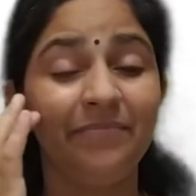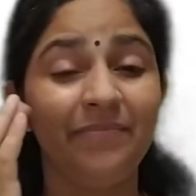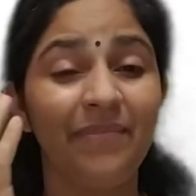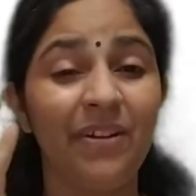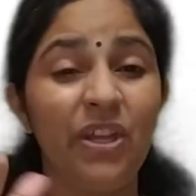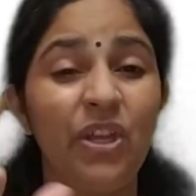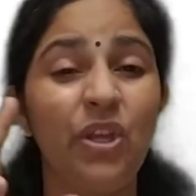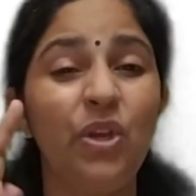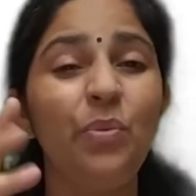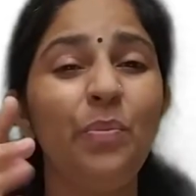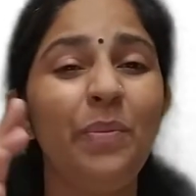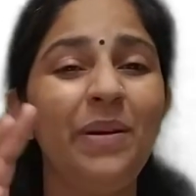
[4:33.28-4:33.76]

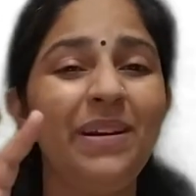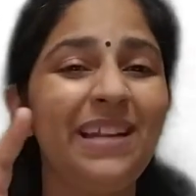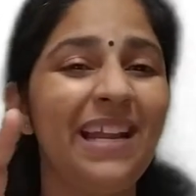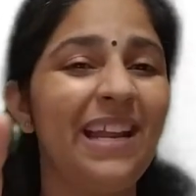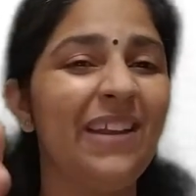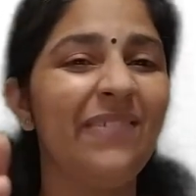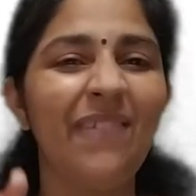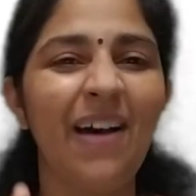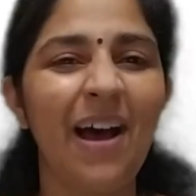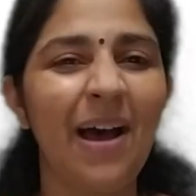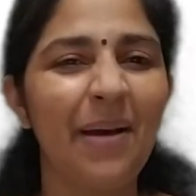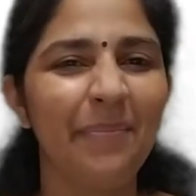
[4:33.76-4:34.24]
humid
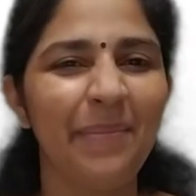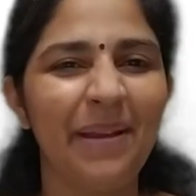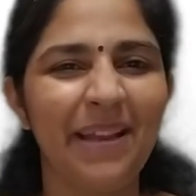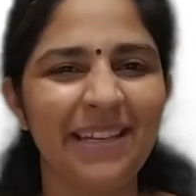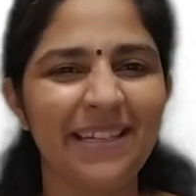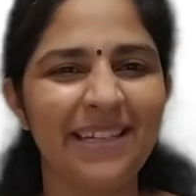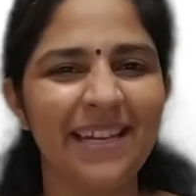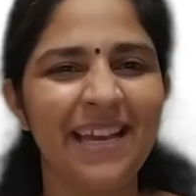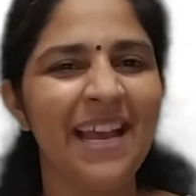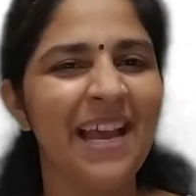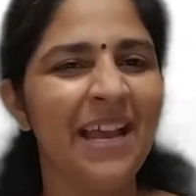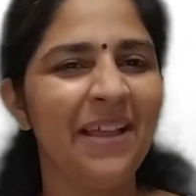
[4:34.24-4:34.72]

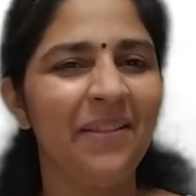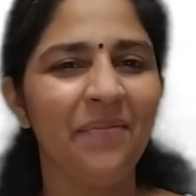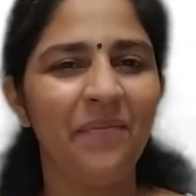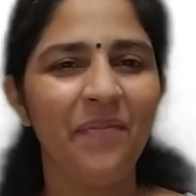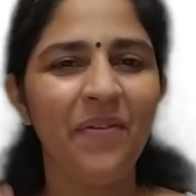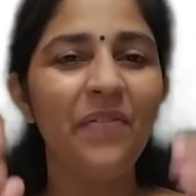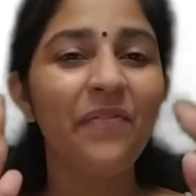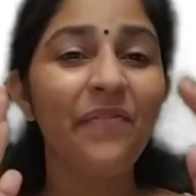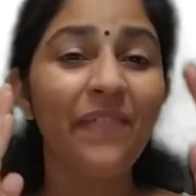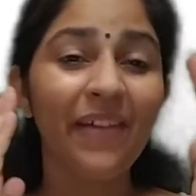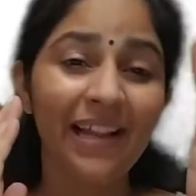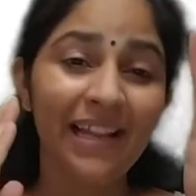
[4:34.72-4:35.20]
environment.
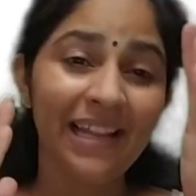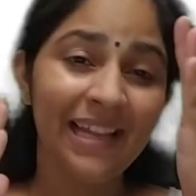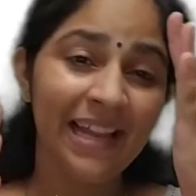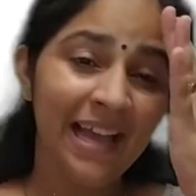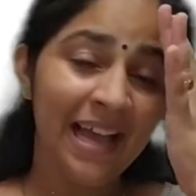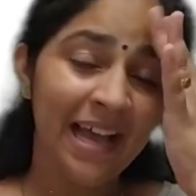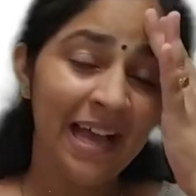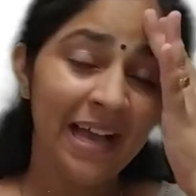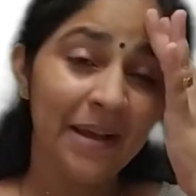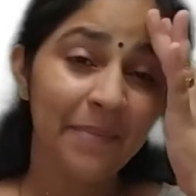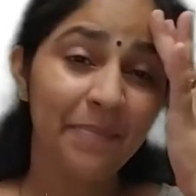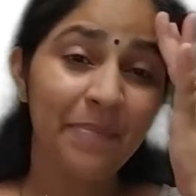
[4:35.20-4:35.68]

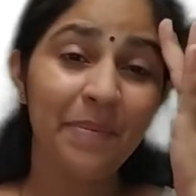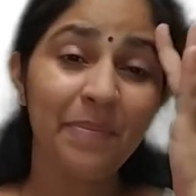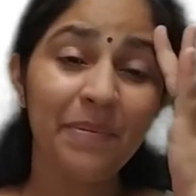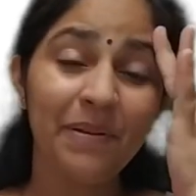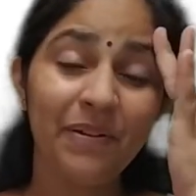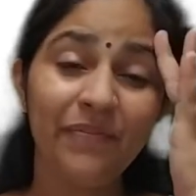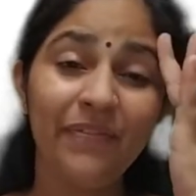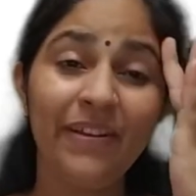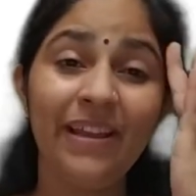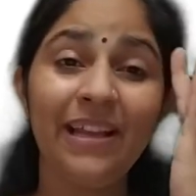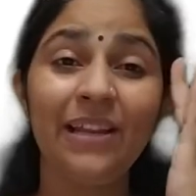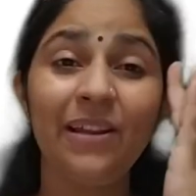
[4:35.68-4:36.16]
People
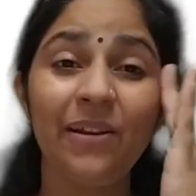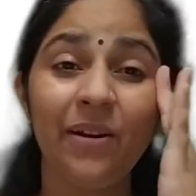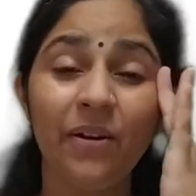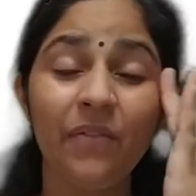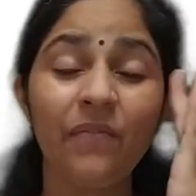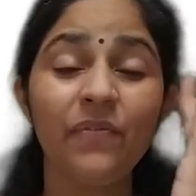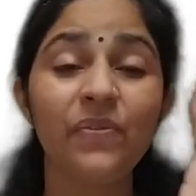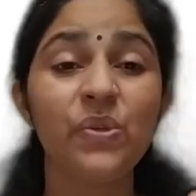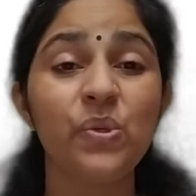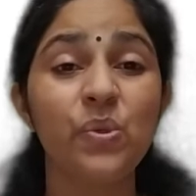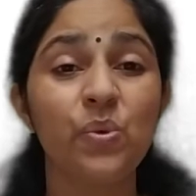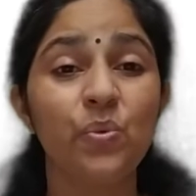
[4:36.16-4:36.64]
feel a lot
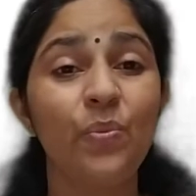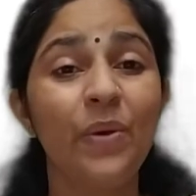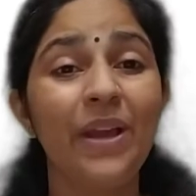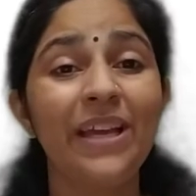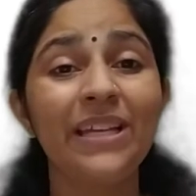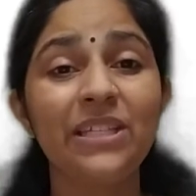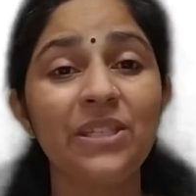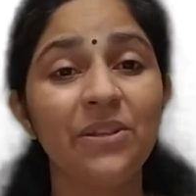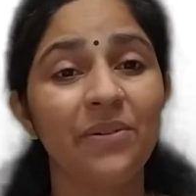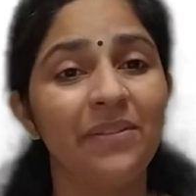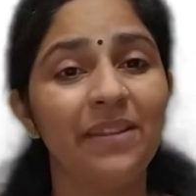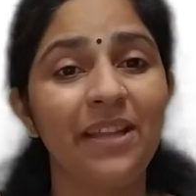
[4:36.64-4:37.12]
of
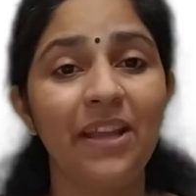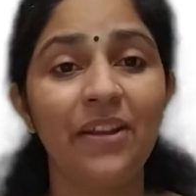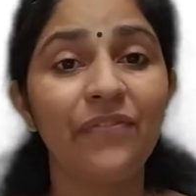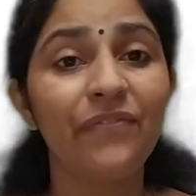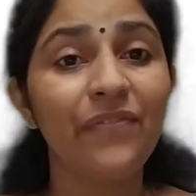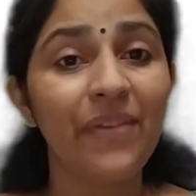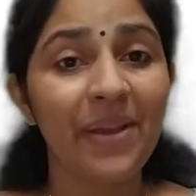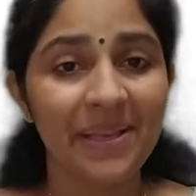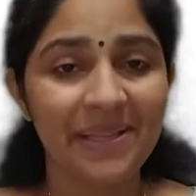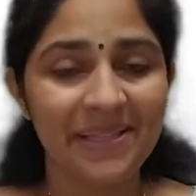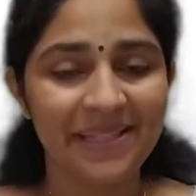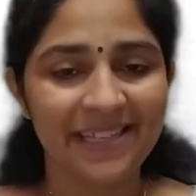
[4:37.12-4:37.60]
sweat on their
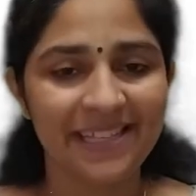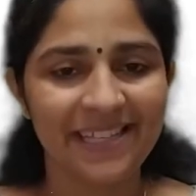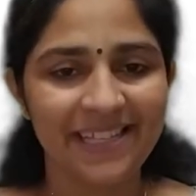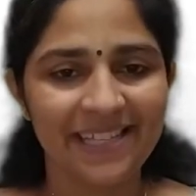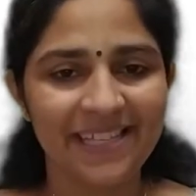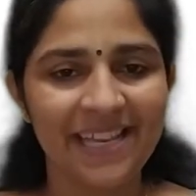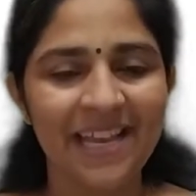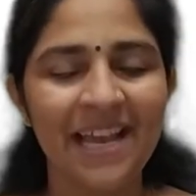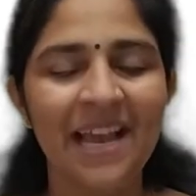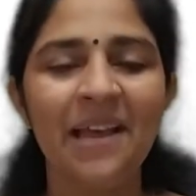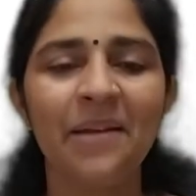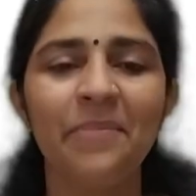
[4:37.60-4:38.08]

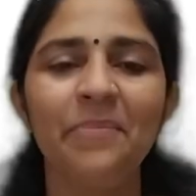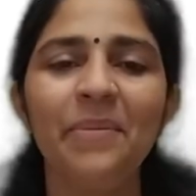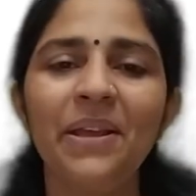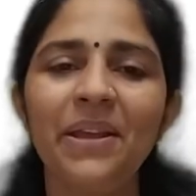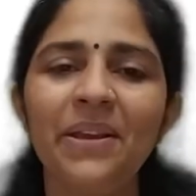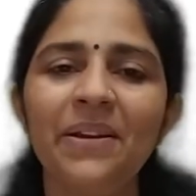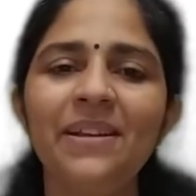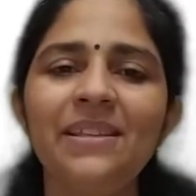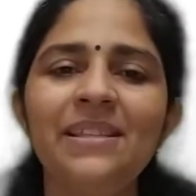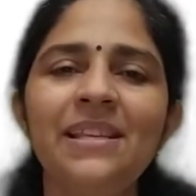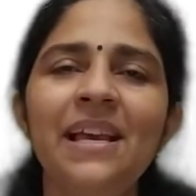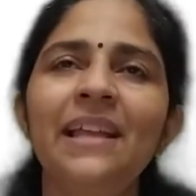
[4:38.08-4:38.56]
faces
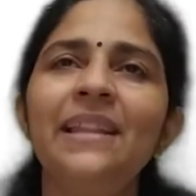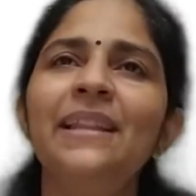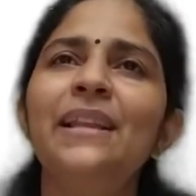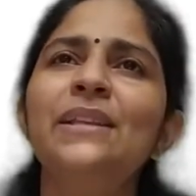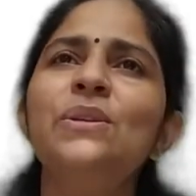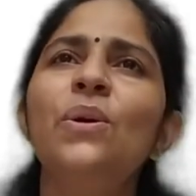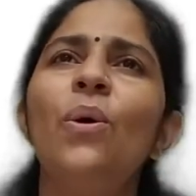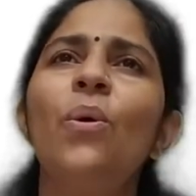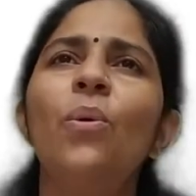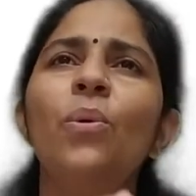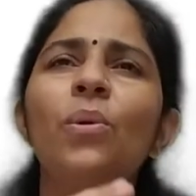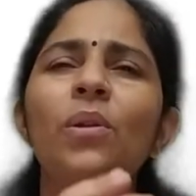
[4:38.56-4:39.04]
because there's
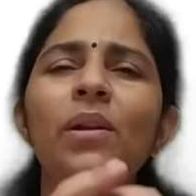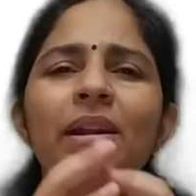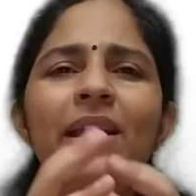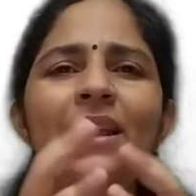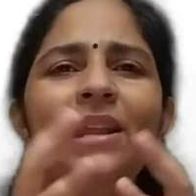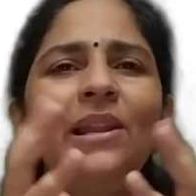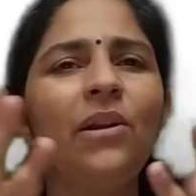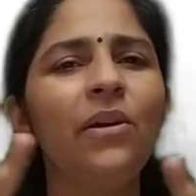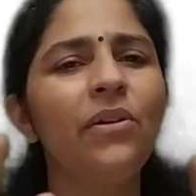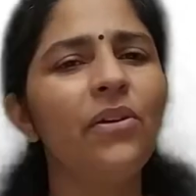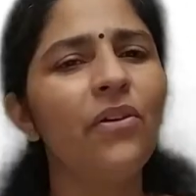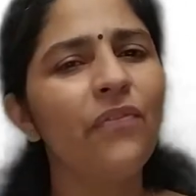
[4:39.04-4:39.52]
already
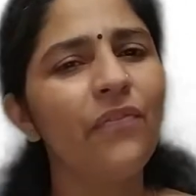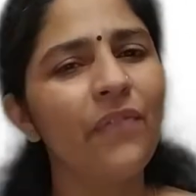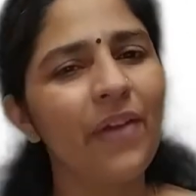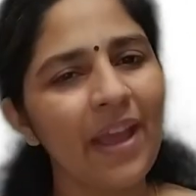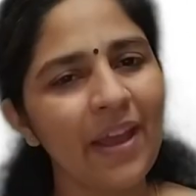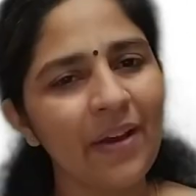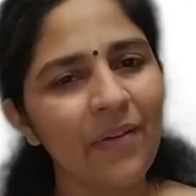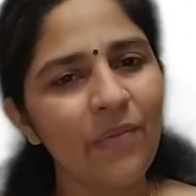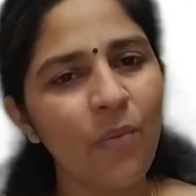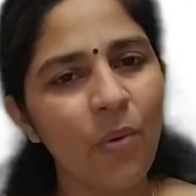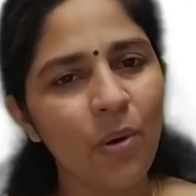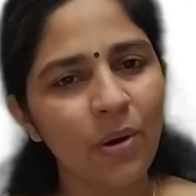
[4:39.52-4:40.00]
a lot
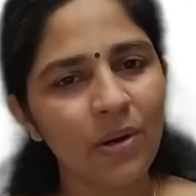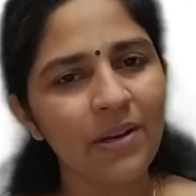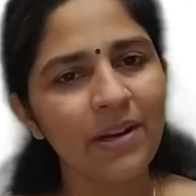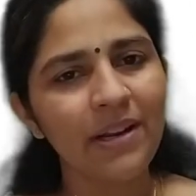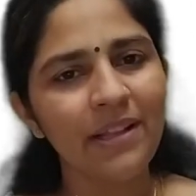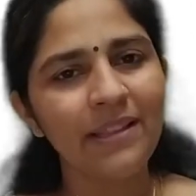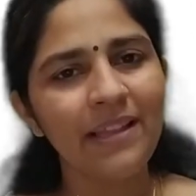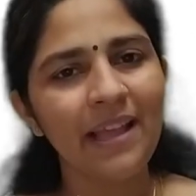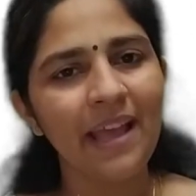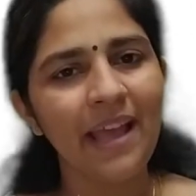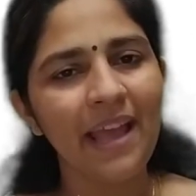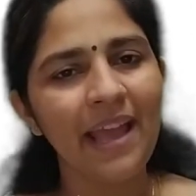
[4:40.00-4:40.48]
of water
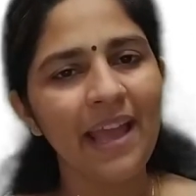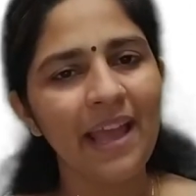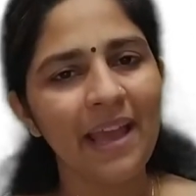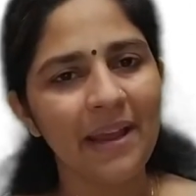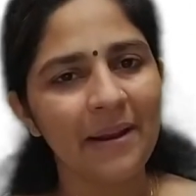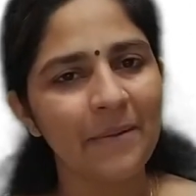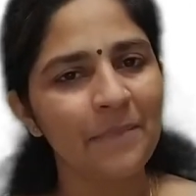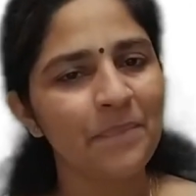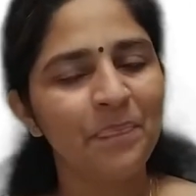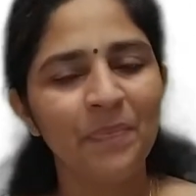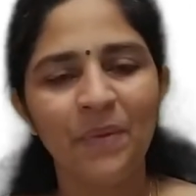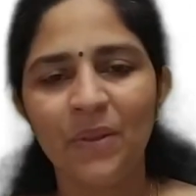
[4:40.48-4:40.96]
in the
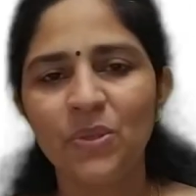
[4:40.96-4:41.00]
air.